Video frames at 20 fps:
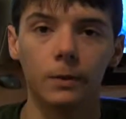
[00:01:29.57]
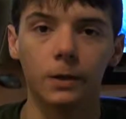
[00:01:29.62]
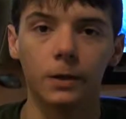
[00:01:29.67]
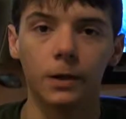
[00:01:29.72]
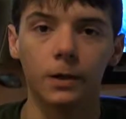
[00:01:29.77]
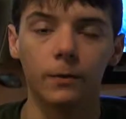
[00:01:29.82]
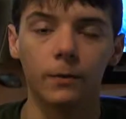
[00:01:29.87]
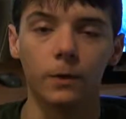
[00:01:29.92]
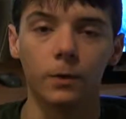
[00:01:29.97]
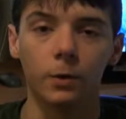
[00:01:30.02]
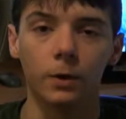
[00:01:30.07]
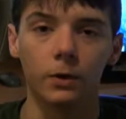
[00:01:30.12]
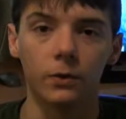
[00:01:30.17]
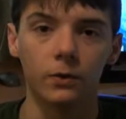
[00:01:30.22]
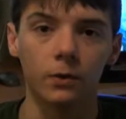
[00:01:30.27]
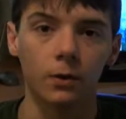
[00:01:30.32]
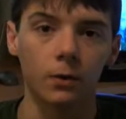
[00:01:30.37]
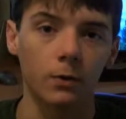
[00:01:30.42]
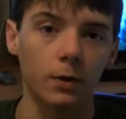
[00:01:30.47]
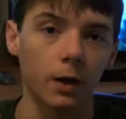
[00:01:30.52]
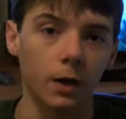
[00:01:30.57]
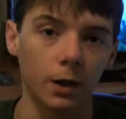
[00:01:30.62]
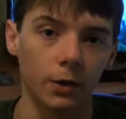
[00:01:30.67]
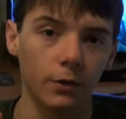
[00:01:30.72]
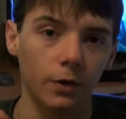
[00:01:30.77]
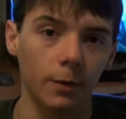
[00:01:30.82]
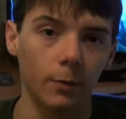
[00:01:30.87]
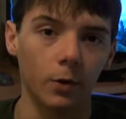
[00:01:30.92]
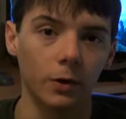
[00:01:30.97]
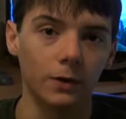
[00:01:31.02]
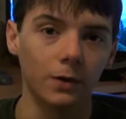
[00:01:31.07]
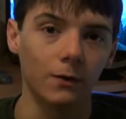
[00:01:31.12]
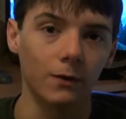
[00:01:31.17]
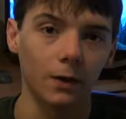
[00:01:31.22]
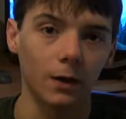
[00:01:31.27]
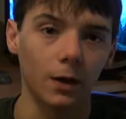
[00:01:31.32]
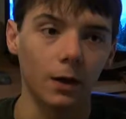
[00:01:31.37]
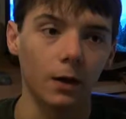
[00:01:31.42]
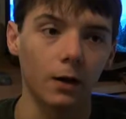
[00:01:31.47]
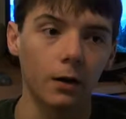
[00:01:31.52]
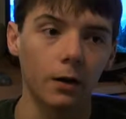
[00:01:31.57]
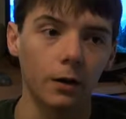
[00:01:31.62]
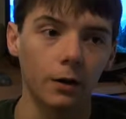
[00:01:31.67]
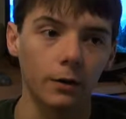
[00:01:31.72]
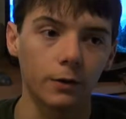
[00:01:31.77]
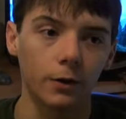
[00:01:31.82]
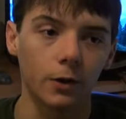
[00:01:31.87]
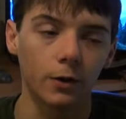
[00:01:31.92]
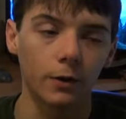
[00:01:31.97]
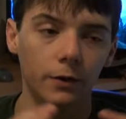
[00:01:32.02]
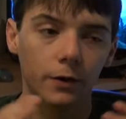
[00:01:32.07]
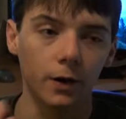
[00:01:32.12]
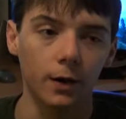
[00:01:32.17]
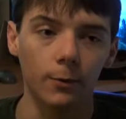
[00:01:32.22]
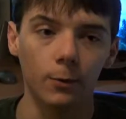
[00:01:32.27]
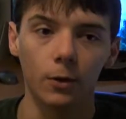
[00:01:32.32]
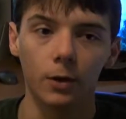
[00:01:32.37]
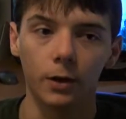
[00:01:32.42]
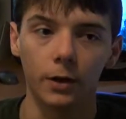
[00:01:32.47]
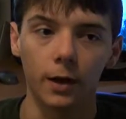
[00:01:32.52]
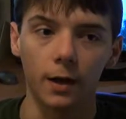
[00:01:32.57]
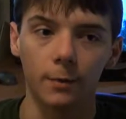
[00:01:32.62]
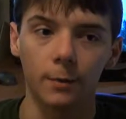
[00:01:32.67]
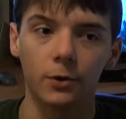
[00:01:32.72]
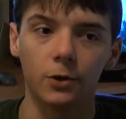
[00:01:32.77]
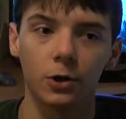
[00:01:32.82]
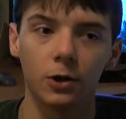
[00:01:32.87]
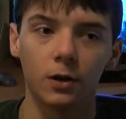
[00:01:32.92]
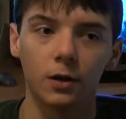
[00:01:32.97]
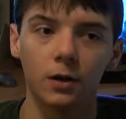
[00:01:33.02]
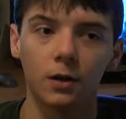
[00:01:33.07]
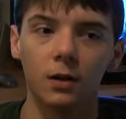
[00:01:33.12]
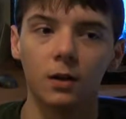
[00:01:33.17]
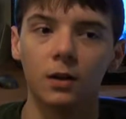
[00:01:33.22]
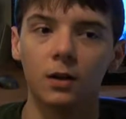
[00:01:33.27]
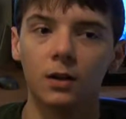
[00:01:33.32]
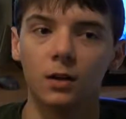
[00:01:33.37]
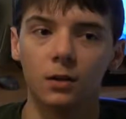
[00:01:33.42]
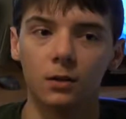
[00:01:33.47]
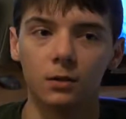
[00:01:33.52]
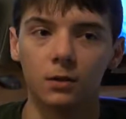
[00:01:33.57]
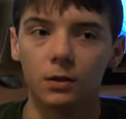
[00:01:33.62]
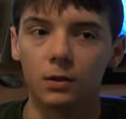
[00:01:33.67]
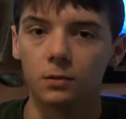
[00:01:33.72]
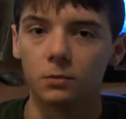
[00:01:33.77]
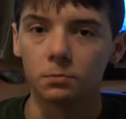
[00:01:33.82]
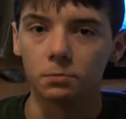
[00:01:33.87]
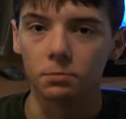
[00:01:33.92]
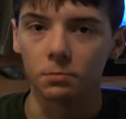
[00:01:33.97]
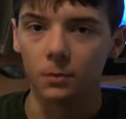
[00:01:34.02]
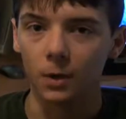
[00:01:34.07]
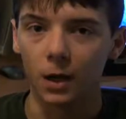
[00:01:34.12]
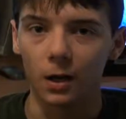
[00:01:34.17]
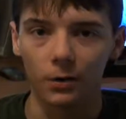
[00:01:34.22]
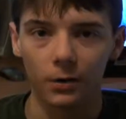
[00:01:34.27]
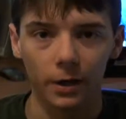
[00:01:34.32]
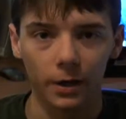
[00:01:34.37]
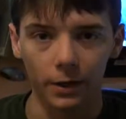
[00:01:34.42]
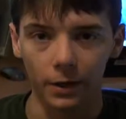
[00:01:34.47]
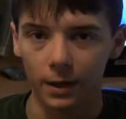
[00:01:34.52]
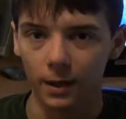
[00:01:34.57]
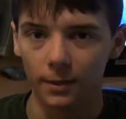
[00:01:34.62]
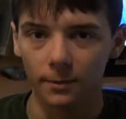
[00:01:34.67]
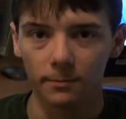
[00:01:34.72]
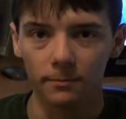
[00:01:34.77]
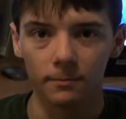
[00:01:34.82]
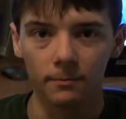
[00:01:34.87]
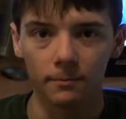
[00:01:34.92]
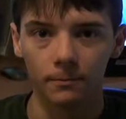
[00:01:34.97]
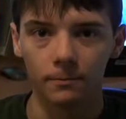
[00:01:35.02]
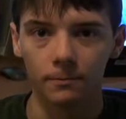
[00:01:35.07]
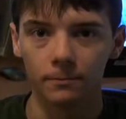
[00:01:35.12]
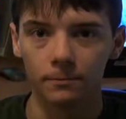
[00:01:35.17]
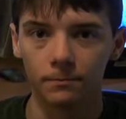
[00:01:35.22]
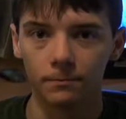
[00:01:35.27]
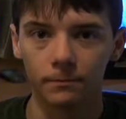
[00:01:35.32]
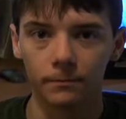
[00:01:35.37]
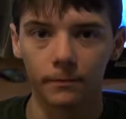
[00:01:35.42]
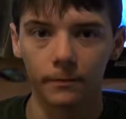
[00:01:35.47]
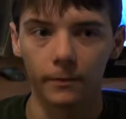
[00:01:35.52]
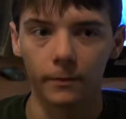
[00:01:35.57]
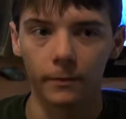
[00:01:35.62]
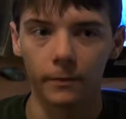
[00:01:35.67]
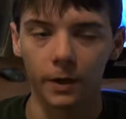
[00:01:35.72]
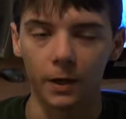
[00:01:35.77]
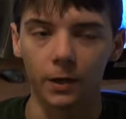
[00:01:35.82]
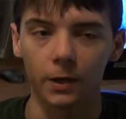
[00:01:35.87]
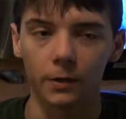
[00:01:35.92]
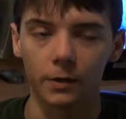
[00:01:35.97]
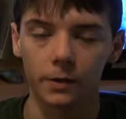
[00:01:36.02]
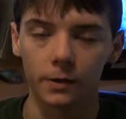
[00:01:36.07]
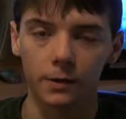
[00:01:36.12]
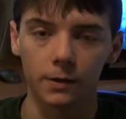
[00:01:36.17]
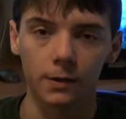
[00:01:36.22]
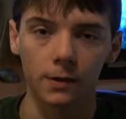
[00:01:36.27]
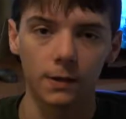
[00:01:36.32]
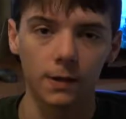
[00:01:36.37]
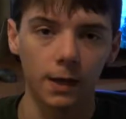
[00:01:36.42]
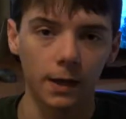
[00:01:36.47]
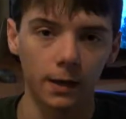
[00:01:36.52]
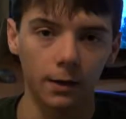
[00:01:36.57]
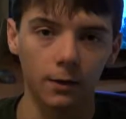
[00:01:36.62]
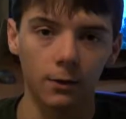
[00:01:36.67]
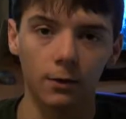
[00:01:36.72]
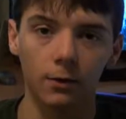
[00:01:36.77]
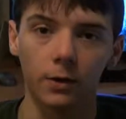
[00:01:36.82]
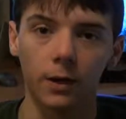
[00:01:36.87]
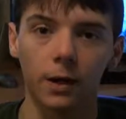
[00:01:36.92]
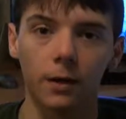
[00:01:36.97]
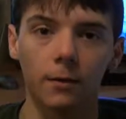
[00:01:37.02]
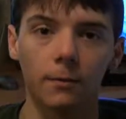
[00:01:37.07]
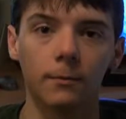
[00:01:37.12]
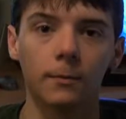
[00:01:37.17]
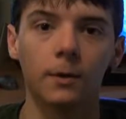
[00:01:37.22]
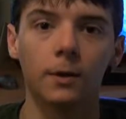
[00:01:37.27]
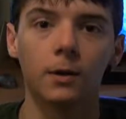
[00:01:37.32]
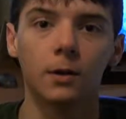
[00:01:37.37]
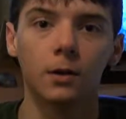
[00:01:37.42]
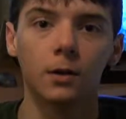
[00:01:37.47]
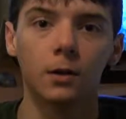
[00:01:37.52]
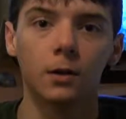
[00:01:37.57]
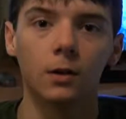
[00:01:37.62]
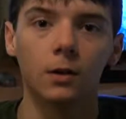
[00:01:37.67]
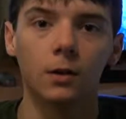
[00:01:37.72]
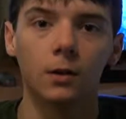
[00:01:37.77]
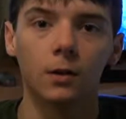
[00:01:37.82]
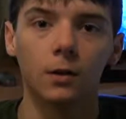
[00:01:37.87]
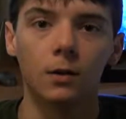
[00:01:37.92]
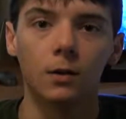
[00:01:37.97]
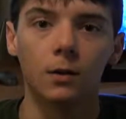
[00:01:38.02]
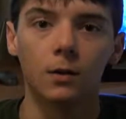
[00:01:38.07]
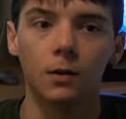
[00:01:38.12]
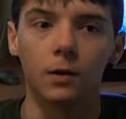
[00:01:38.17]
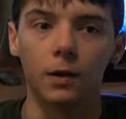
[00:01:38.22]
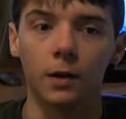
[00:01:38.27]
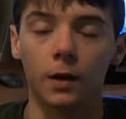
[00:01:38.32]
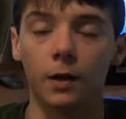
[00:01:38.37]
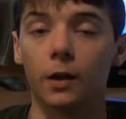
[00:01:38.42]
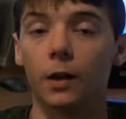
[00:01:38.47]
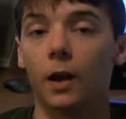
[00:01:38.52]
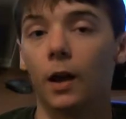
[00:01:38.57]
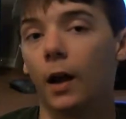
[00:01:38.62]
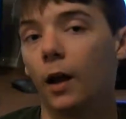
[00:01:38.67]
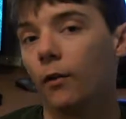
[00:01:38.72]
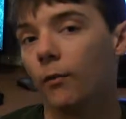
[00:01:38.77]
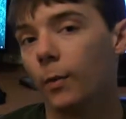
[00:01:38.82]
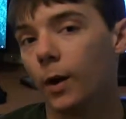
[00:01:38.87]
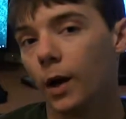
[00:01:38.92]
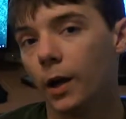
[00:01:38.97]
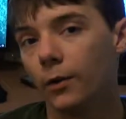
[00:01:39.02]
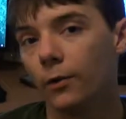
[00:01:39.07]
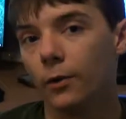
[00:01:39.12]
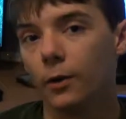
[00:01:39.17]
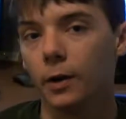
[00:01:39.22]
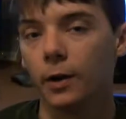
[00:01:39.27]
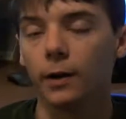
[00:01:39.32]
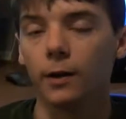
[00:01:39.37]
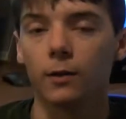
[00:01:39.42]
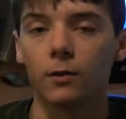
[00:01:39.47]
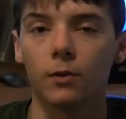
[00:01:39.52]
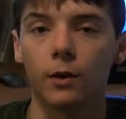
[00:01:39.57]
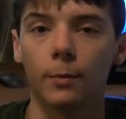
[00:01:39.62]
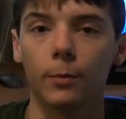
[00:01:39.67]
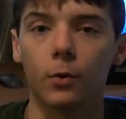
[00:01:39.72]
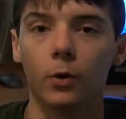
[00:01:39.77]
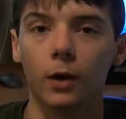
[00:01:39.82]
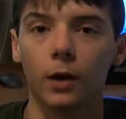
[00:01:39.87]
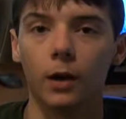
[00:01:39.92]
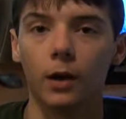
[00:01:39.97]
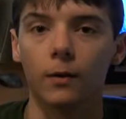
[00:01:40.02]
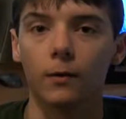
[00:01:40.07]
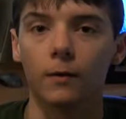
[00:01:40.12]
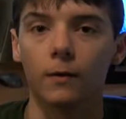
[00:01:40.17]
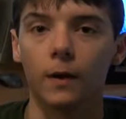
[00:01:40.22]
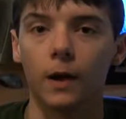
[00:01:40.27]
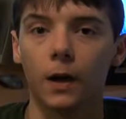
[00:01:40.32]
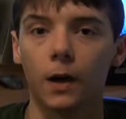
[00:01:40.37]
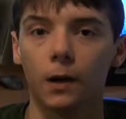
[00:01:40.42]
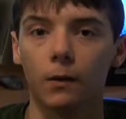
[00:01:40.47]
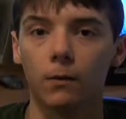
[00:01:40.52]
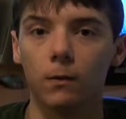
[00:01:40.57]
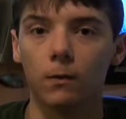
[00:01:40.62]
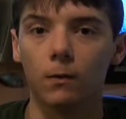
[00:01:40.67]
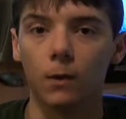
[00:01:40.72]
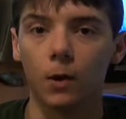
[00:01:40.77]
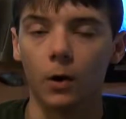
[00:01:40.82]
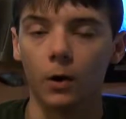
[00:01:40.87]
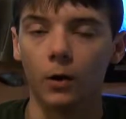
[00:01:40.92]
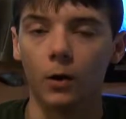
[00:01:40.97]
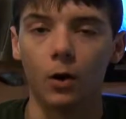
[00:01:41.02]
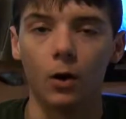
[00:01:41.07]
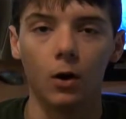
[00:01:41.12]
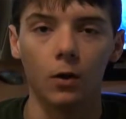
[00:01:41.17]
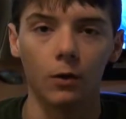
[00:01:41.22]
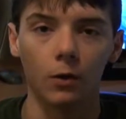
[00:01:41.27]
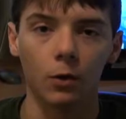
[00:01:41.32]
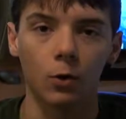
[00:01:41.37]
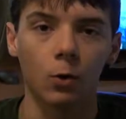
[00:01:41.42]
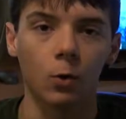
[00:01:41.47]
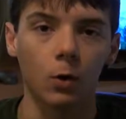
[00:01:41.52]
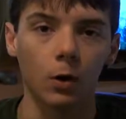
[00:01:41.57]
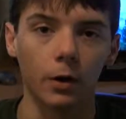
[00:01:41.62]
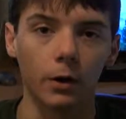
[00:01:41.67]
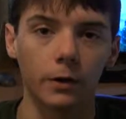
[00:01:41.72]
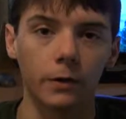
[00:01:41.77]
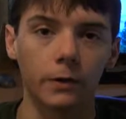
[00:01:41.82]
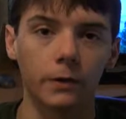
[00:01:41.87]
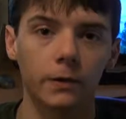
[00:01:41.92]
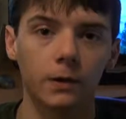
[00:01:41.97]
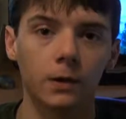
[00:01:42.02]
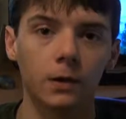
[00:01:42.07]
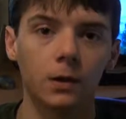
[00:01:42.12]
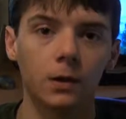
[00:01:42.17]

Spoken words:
if it was to run at 3.7 gigahertz all the time, will it damage it? Not really, because it's designed to do that. I have mine running at 3.85 on all the cores.